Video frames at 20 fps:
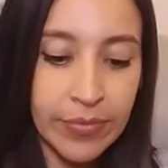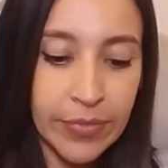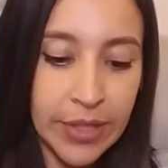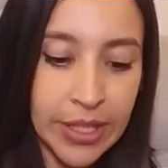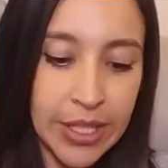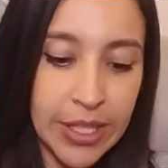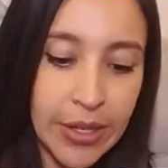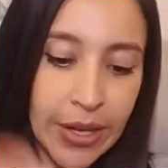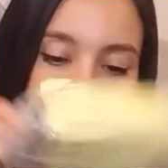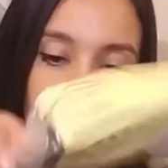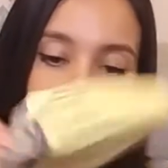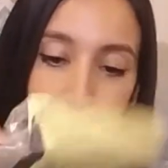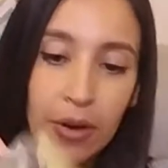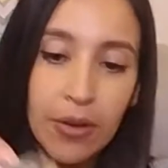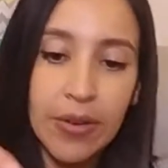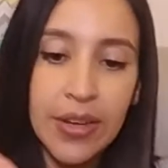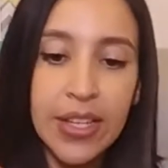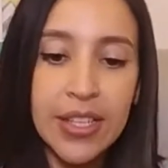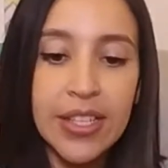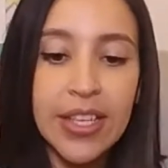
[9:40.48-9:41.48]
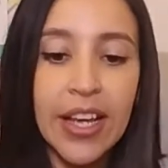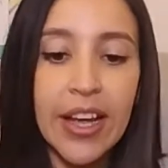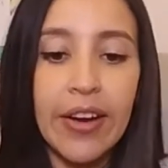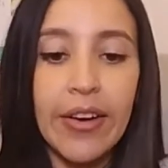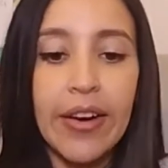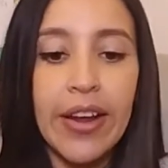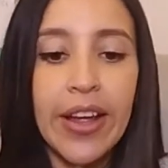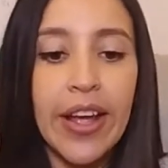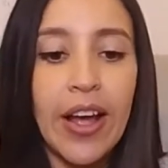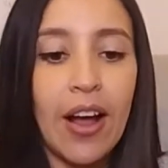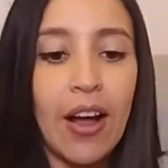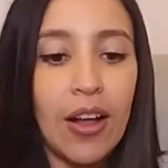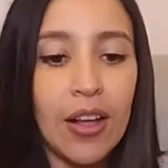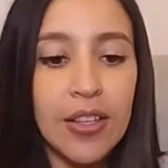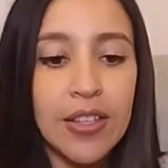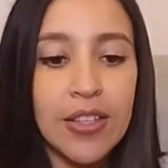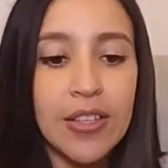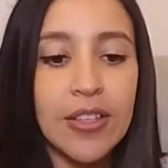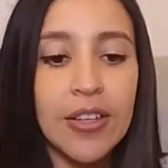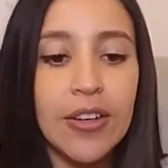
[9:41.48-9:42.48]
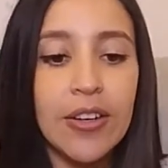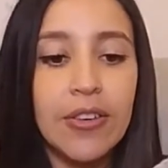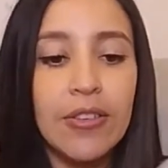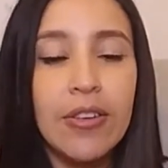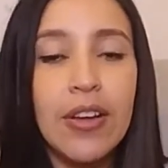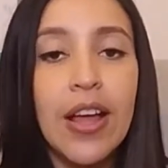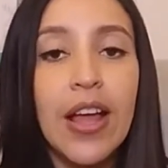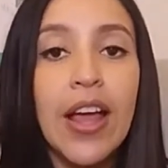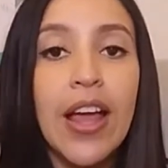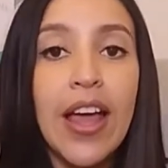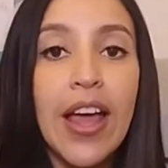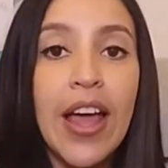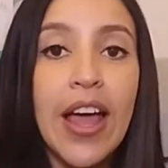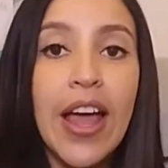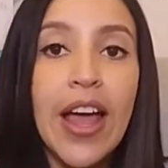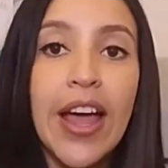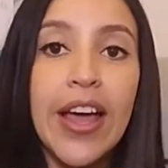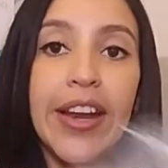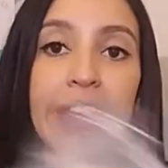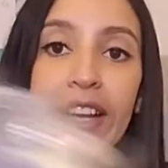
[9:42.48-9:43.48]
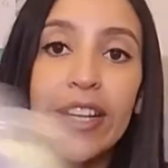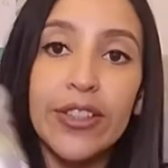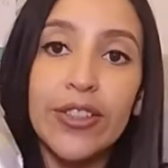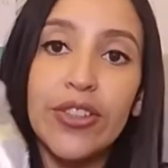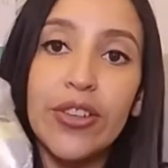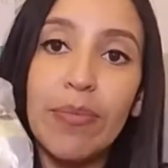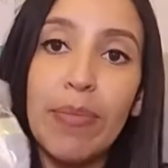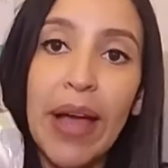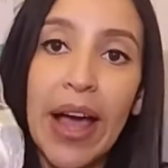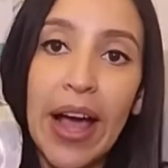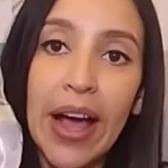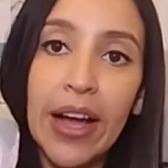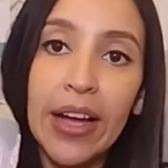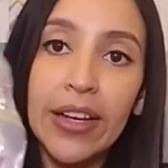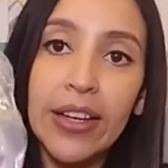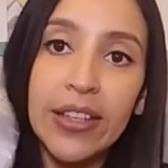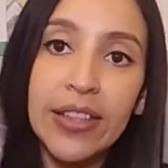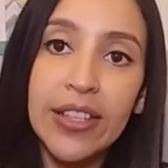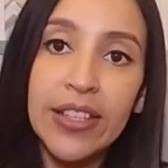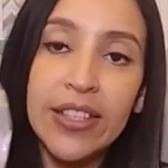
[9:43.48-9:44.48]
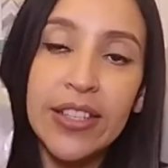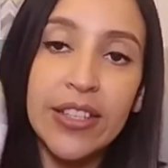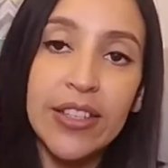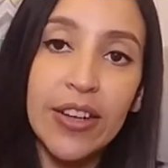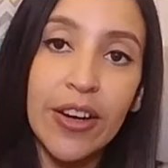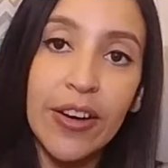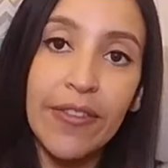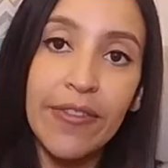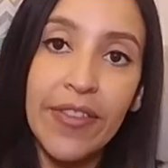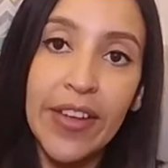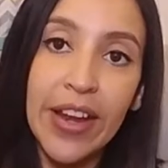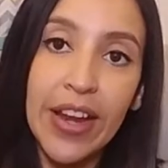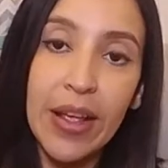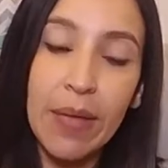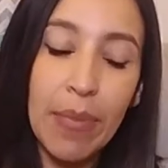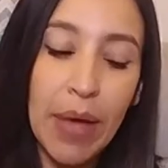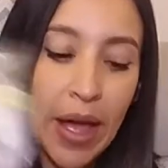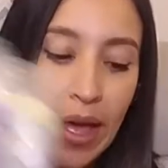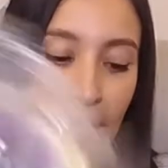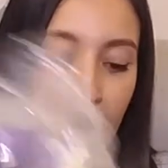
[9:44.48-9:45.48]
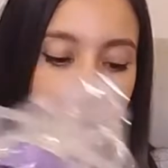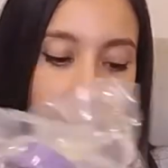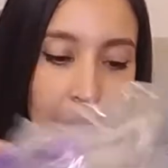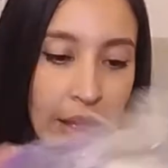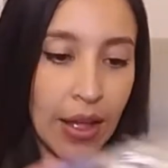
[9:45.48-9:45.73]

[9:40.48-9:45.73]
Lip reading: So I always carry also an extra bag. This is her feeding bag.